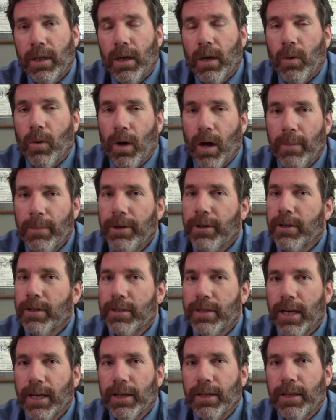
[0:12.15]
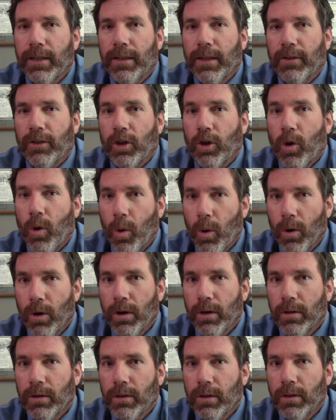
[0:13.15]
Well, I'm here to tell you that the
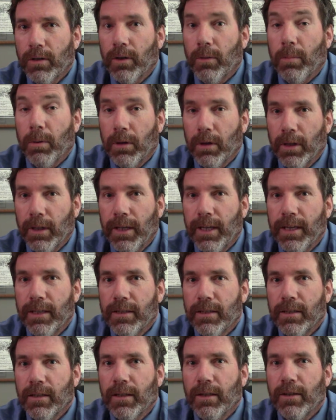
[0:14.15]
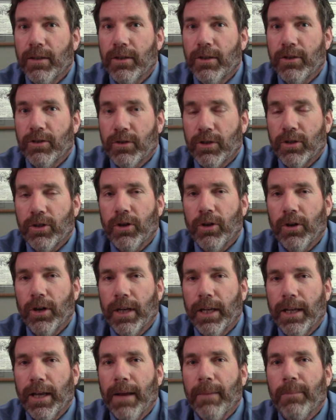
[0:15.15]
court, the police, the district
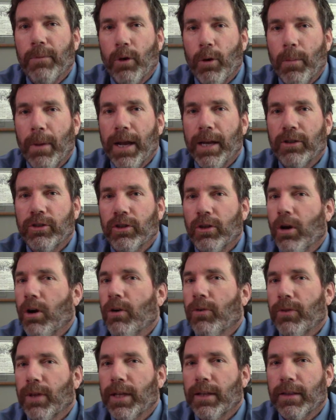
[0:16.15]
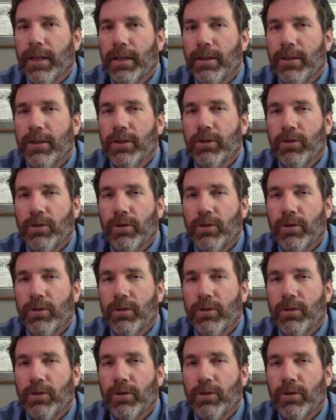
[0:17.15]
attorney, and probation all think that